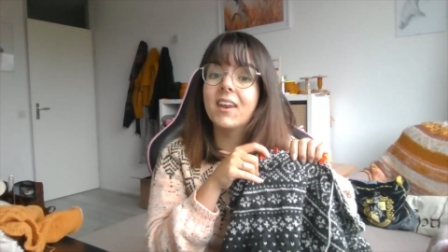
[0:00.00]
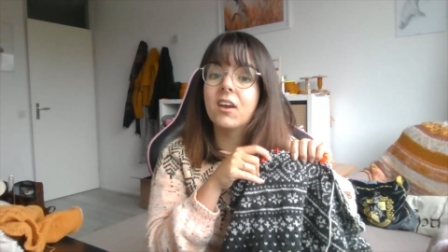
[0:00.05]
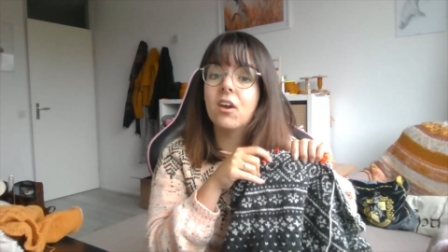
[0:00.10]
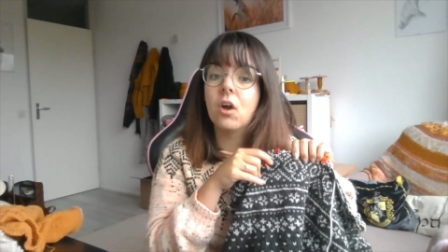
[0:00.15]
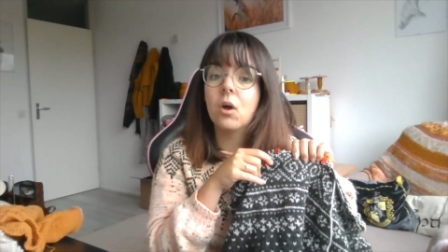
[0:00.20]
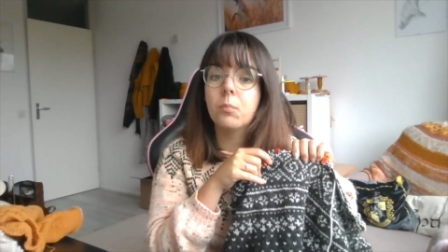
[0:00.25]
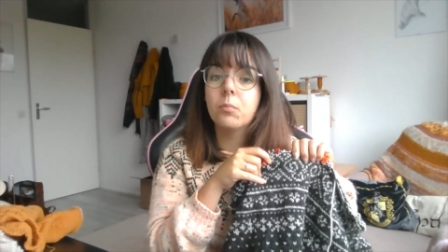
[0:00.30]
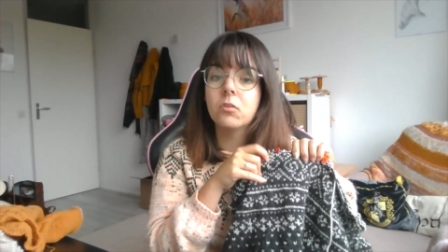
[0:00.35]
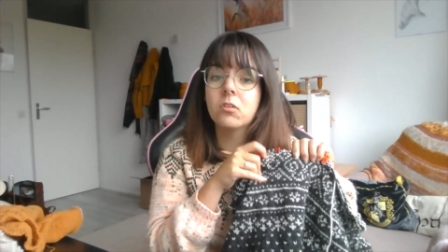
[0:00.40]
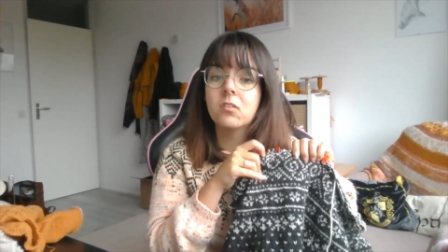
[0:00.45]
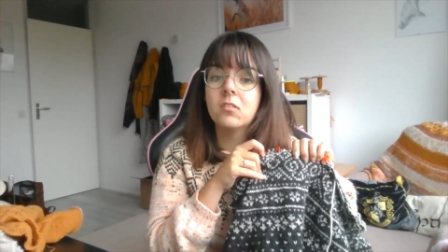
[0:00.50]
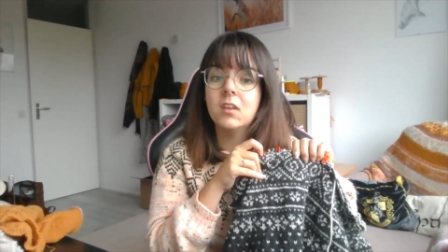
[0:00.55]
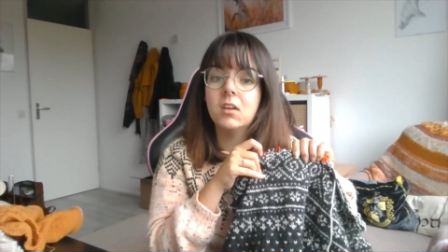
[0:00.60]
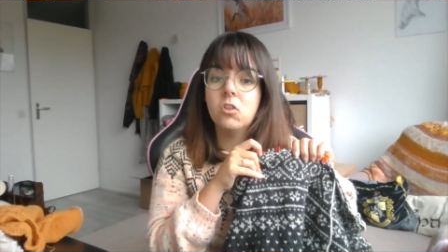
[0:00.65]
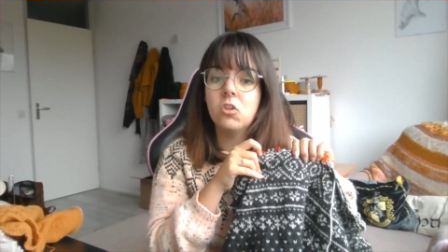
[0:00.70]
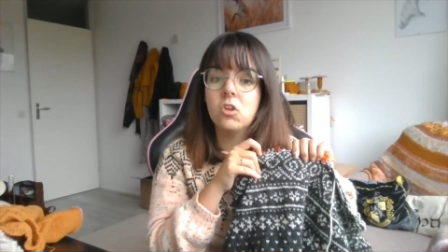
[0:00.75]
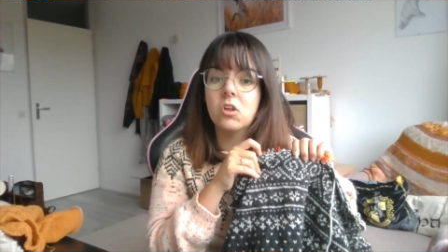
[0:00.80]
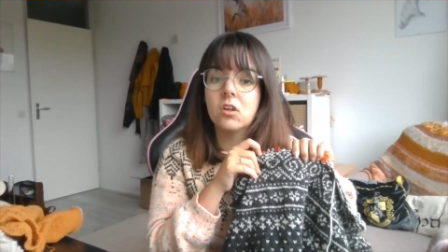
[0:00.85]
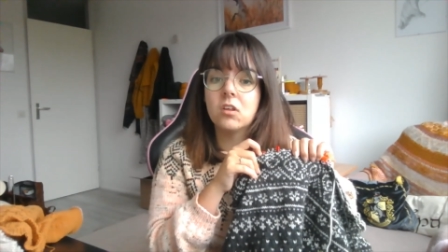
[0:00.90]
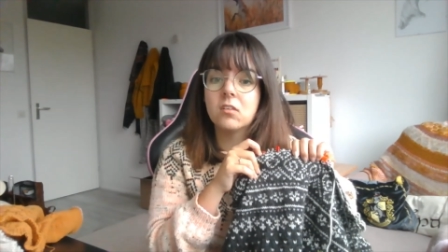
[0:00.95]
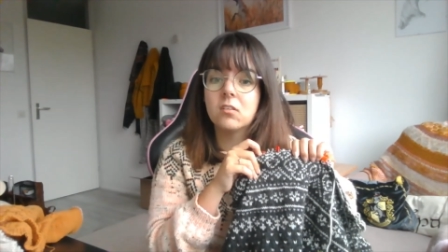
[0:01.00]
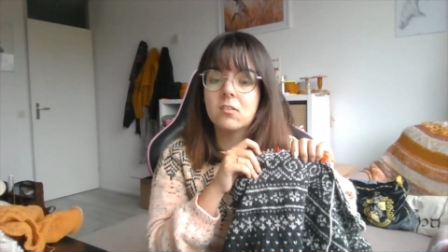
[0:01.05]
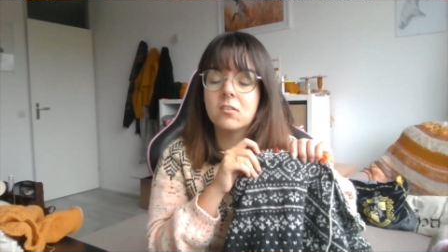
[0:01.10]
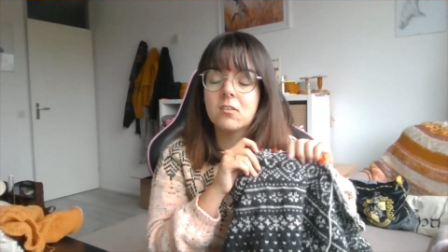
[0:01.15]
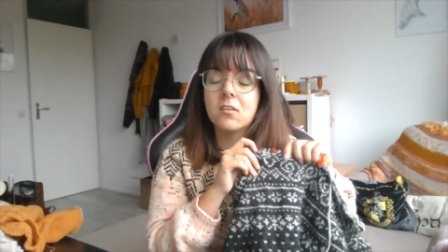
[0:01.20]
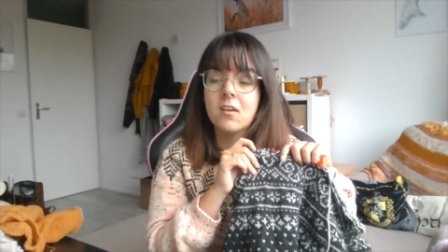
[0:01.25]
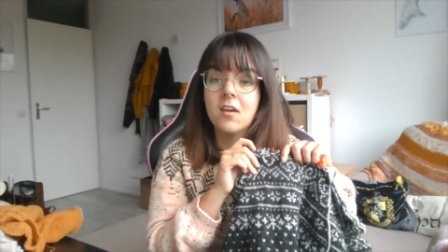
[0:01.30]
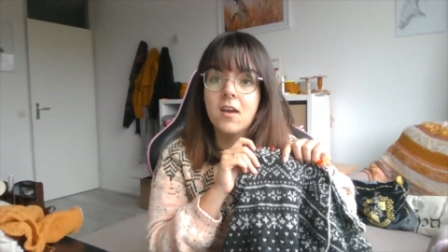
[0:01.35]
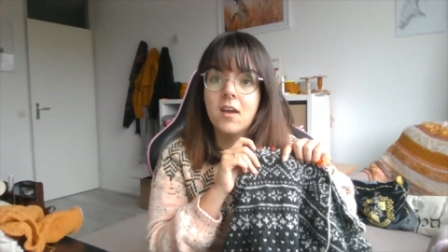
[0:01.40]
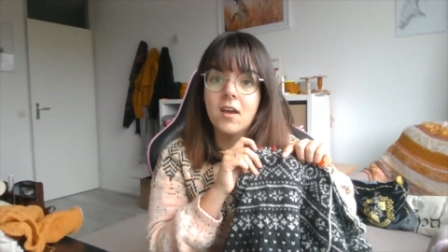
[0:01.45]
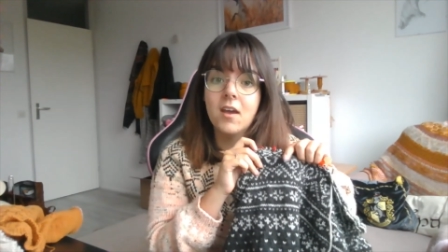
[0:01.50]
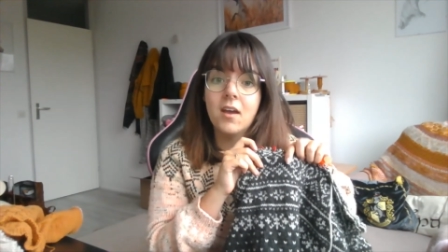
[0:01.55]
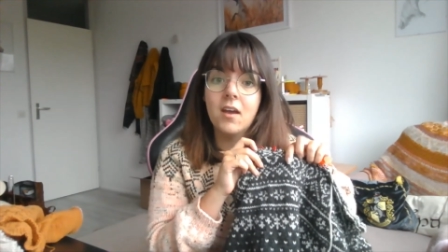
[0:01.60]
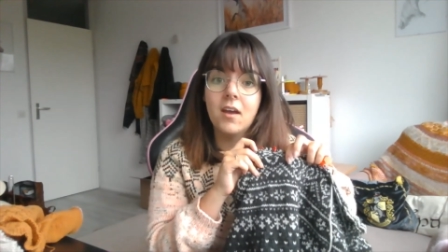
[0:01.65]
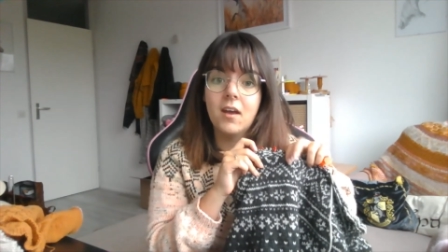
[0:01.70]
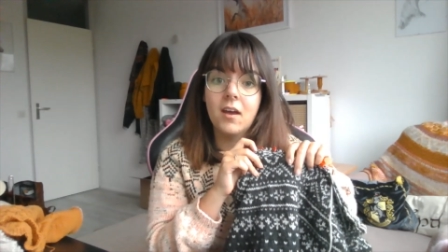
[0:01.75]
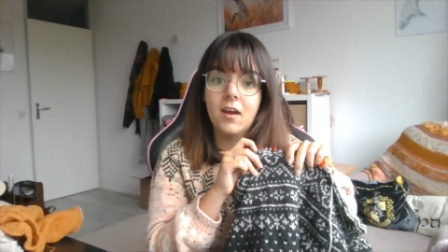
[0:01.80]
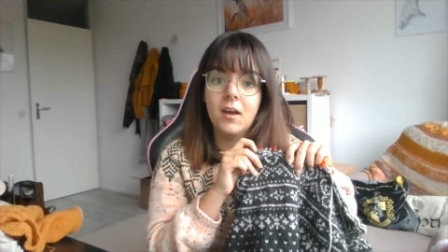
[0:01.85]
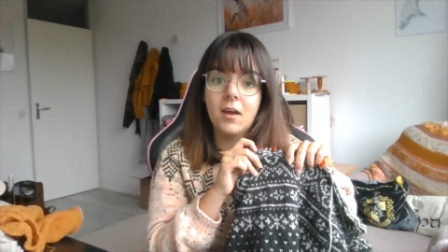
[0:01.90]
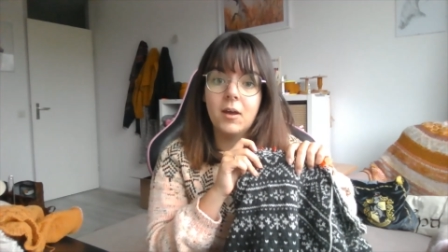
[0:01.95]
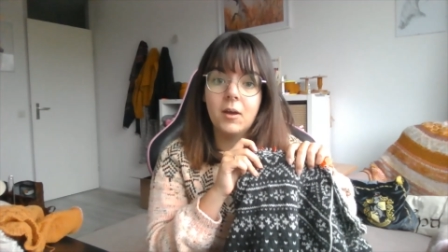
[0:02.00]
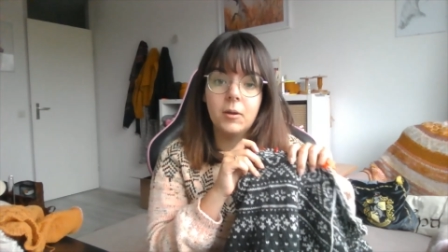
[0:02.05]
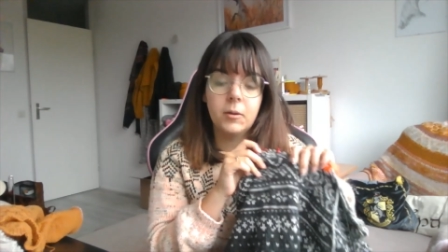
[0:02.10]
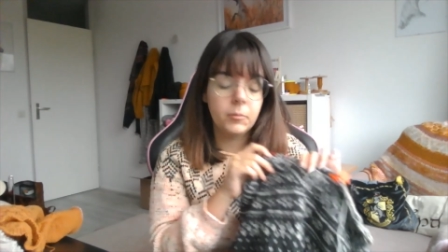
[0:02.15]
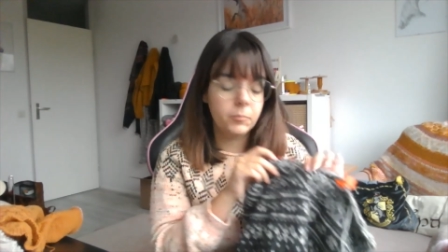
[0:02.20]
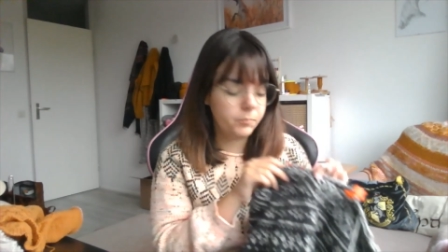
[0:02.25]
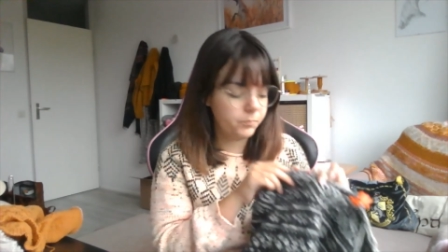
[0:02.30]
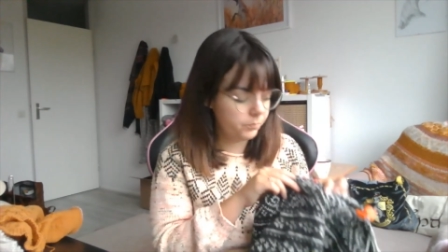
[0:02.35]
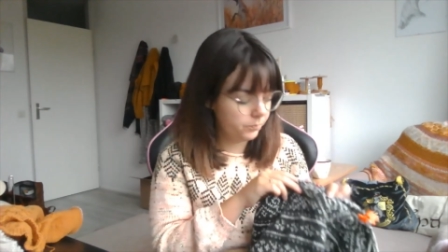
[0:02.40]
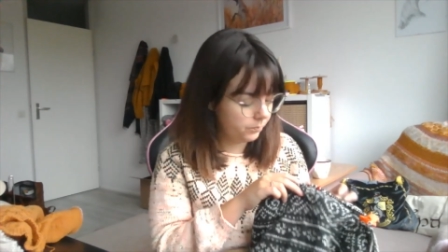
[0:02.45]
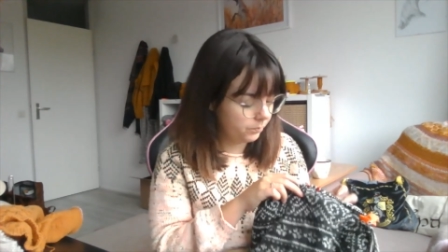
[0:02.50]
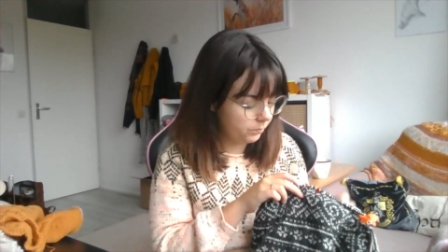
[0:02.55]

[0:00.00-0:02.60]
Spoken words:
a couple stitches to